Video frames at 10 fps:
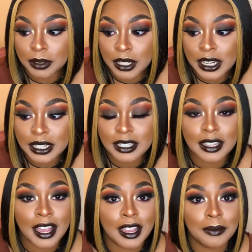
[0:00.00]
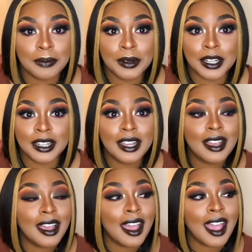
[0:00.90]
Plus, they put
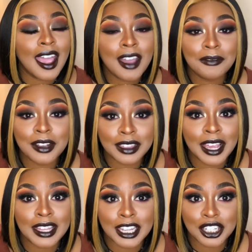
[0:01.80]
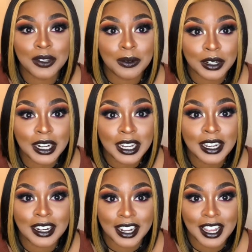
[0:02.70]
everything that you will
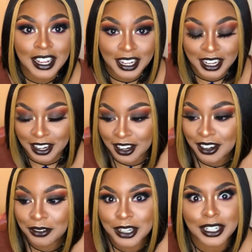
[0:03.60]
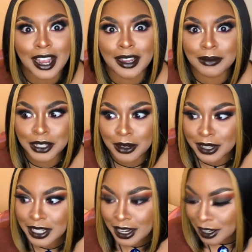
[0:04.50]
need in here, which I am so
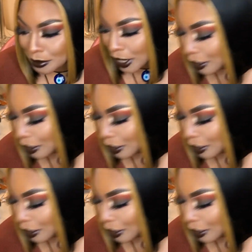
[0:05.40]
excited about.